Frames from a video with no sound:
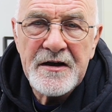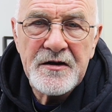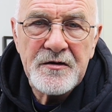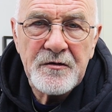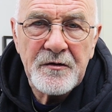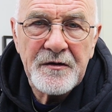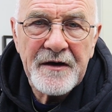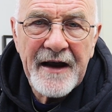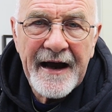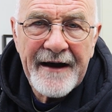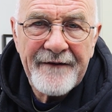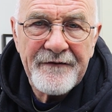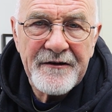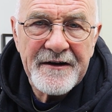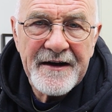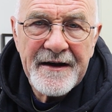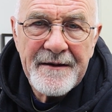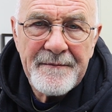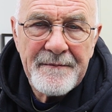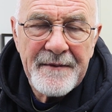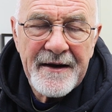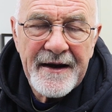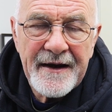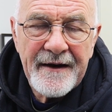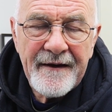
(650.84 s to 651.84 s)
don't have it
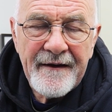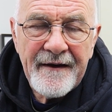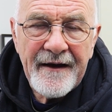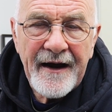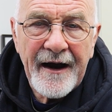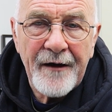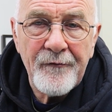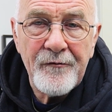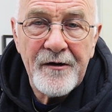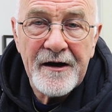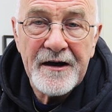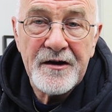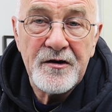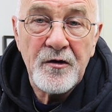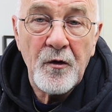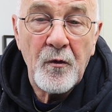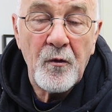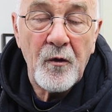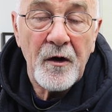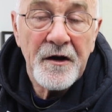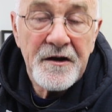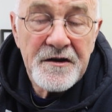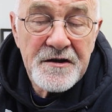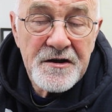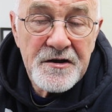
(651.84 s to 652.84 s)
in me. I really don't
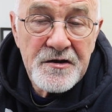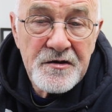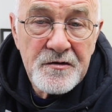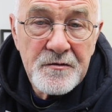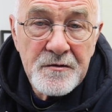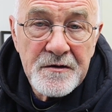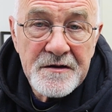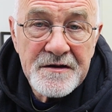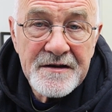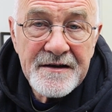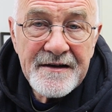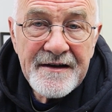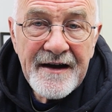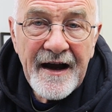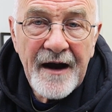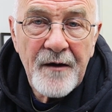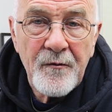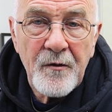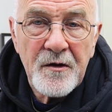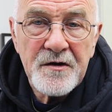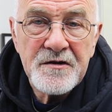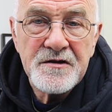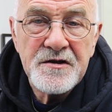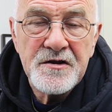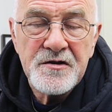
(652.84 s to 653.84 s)
want to do it. I
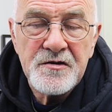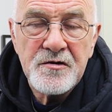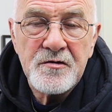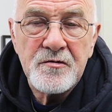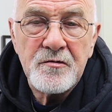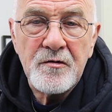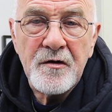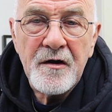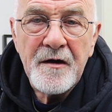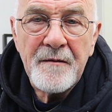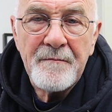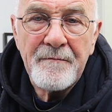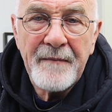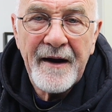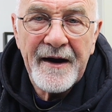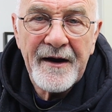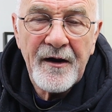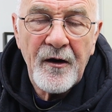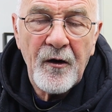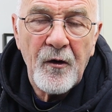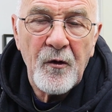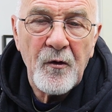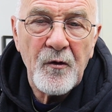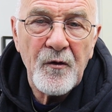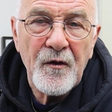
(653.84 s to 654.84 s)
want to do my
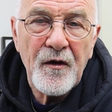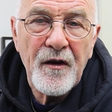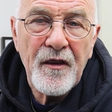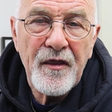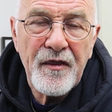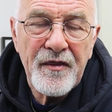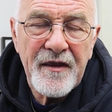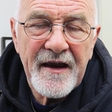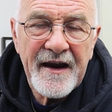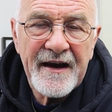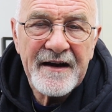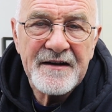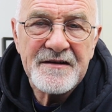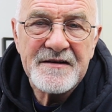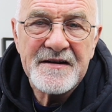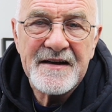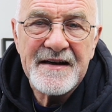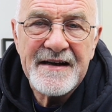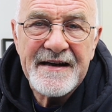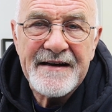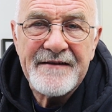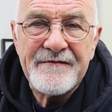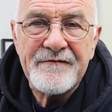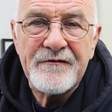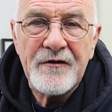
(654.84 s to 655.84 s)
own thing, to
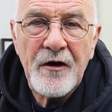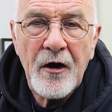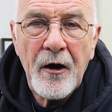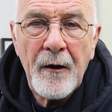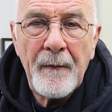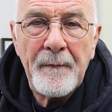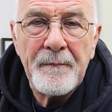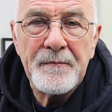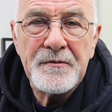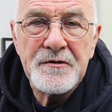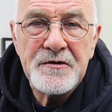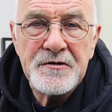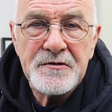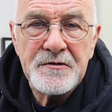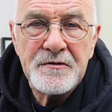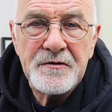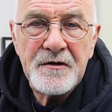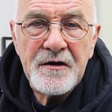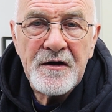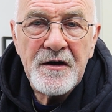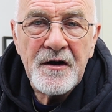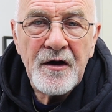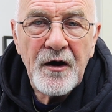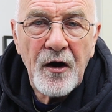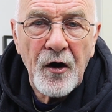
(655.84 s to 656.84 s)
live up to
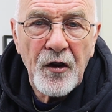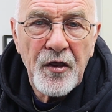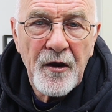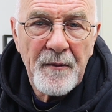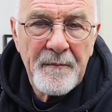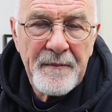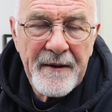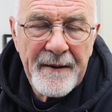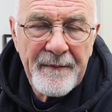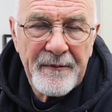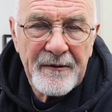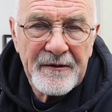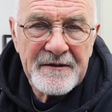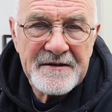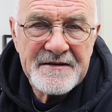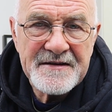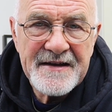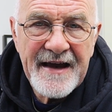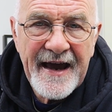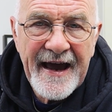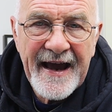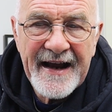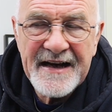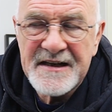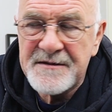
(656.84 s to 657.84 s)
other people's
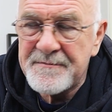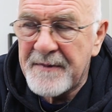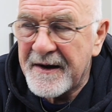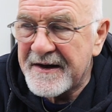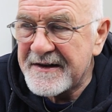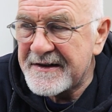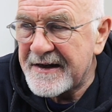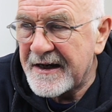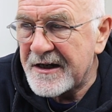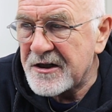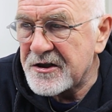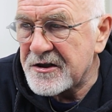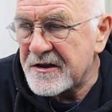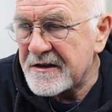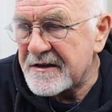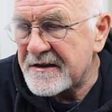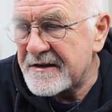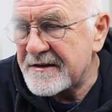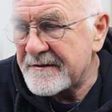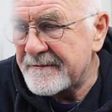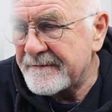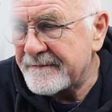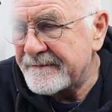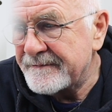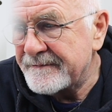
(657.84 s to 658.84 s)
expectations.